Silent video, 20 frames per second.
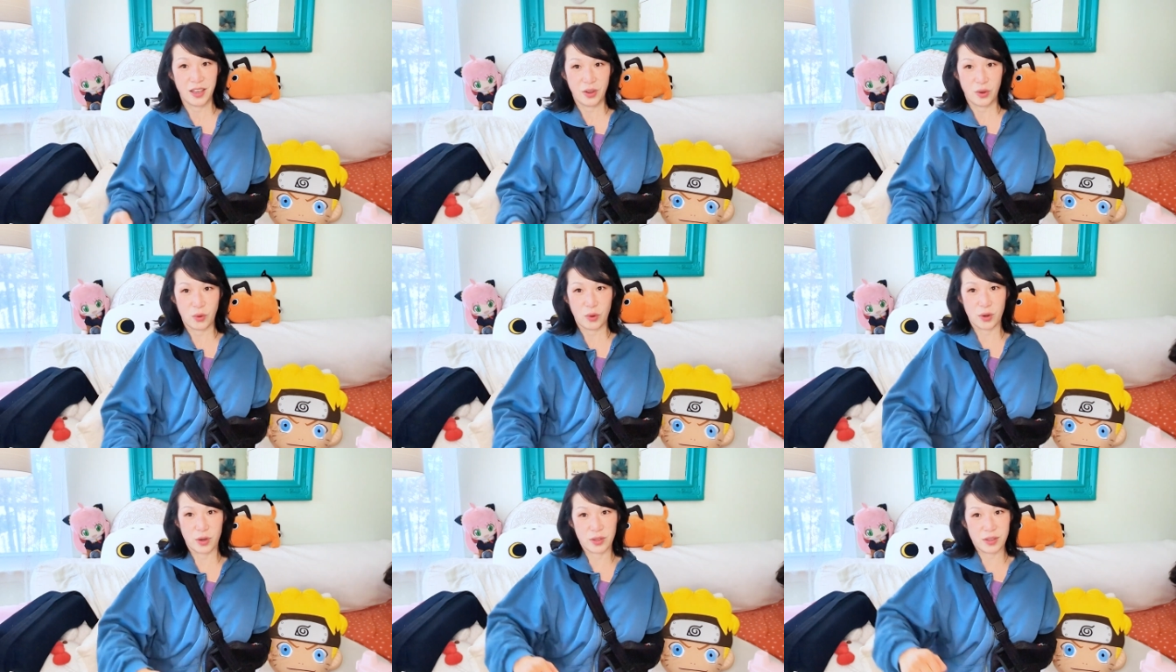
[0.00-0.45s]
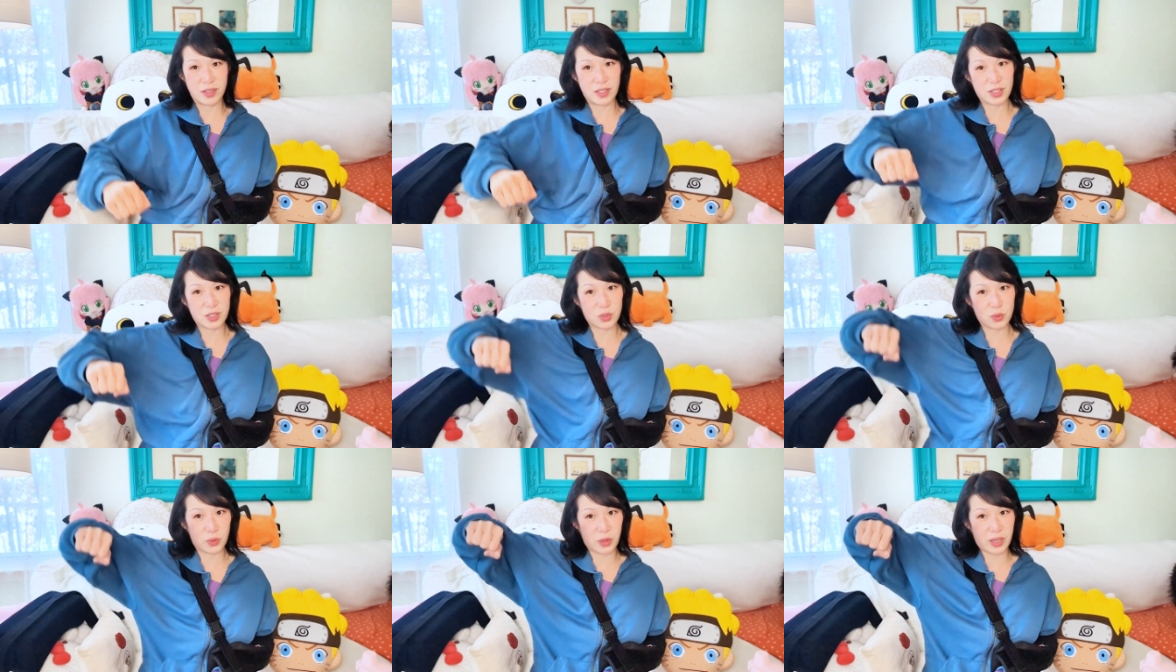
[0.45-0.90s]
or
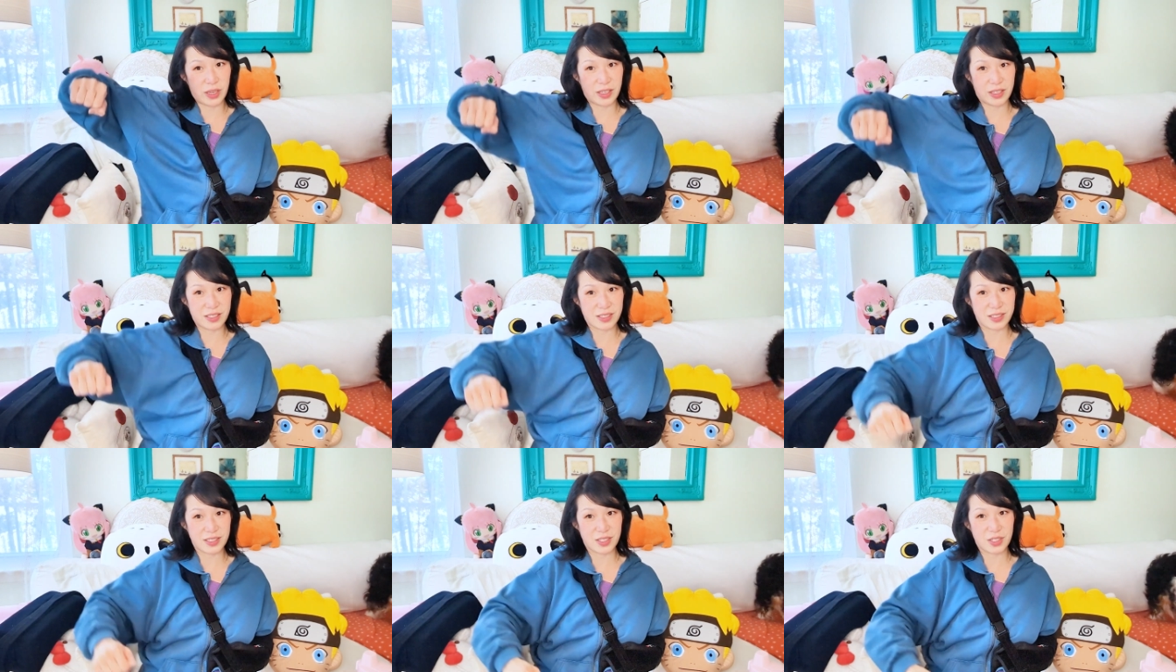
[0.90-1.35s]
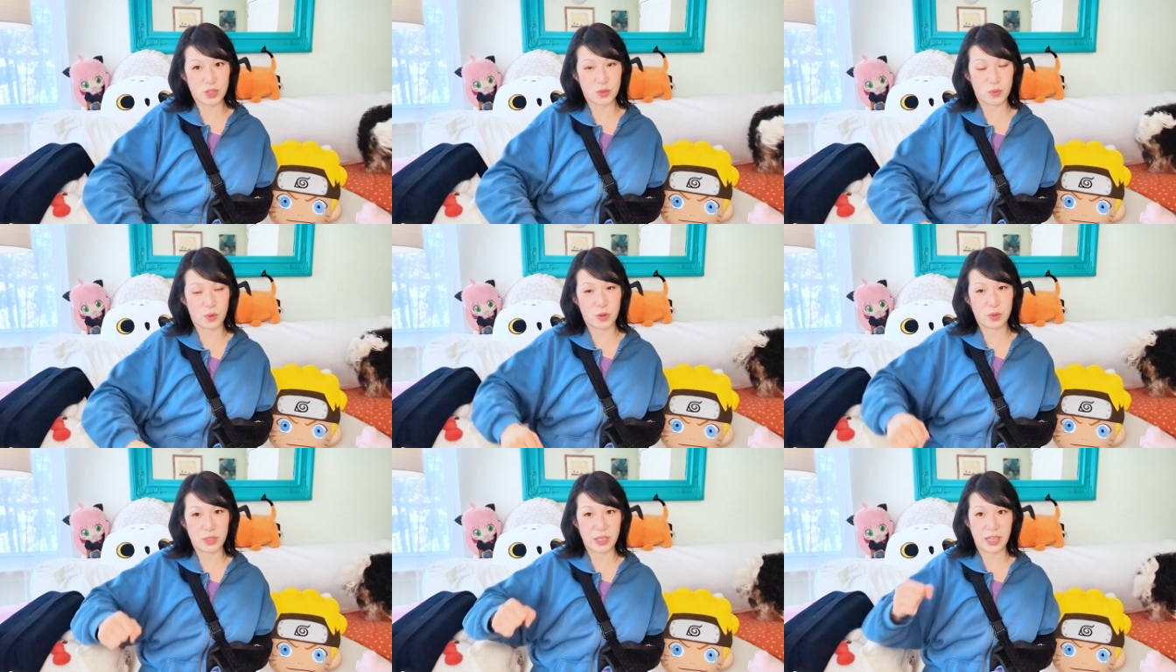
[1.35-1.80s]
this way because this is
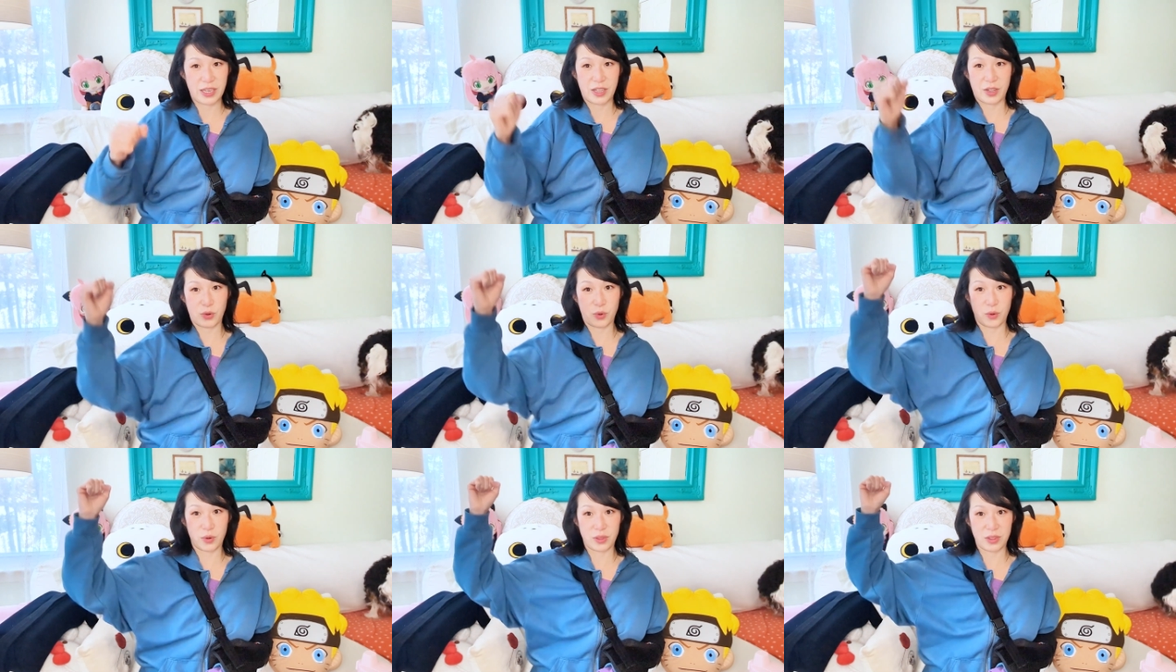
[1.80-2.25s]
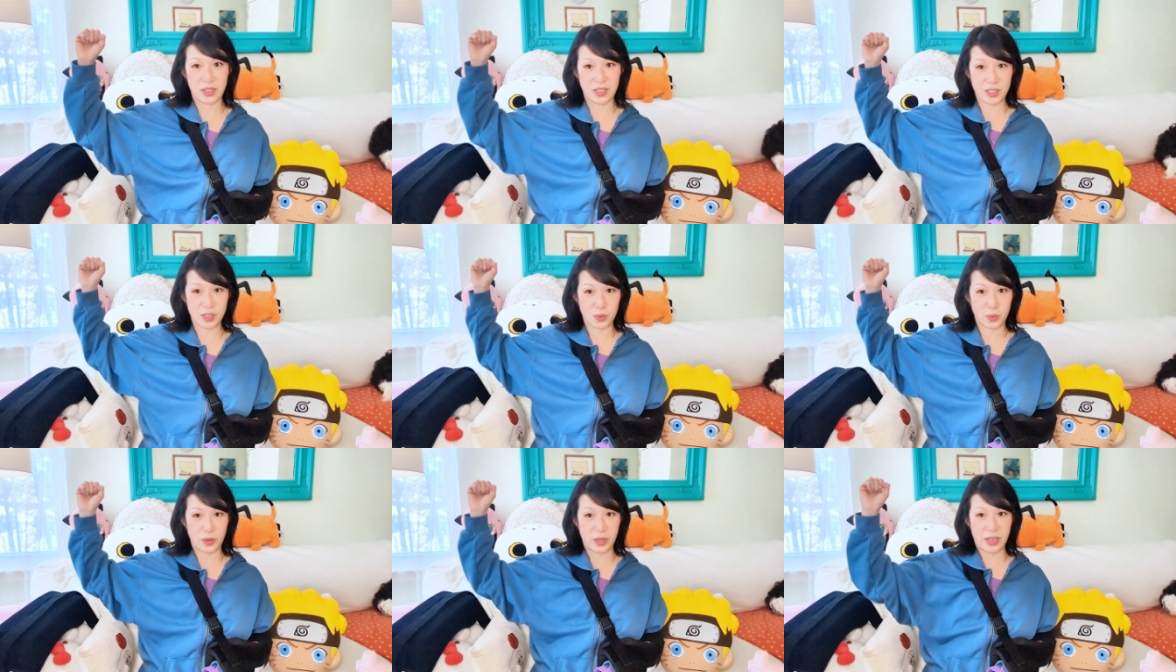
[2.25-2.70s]
rotating, or
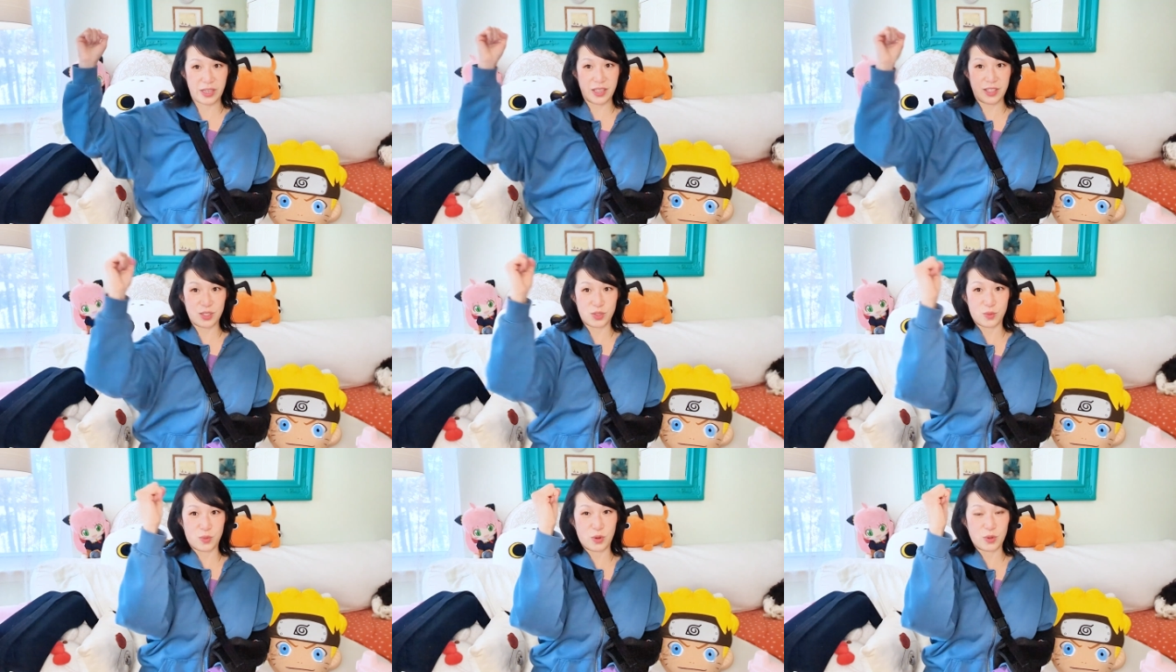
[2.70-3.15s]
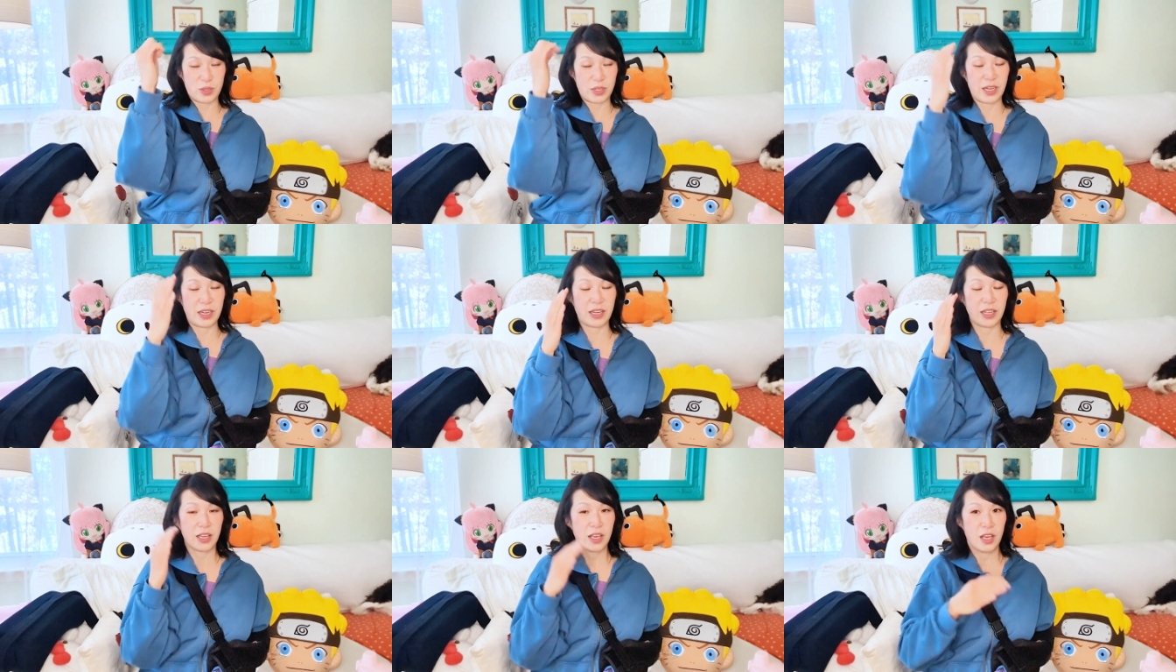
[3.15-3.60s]
this way is
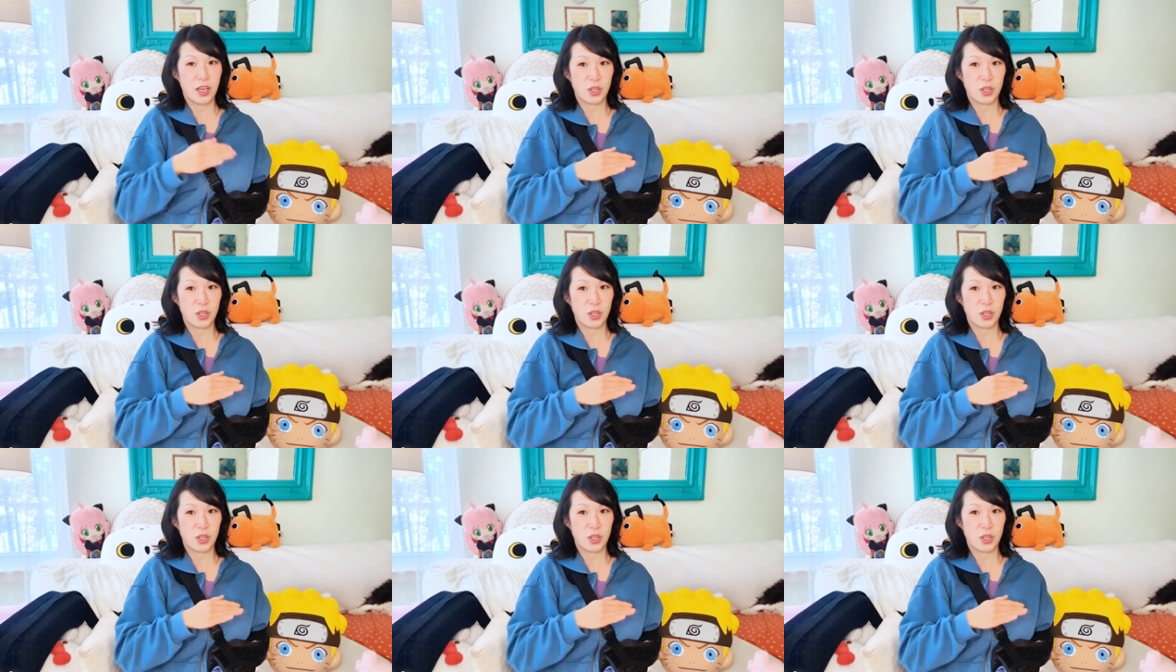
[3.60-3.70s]
rotating.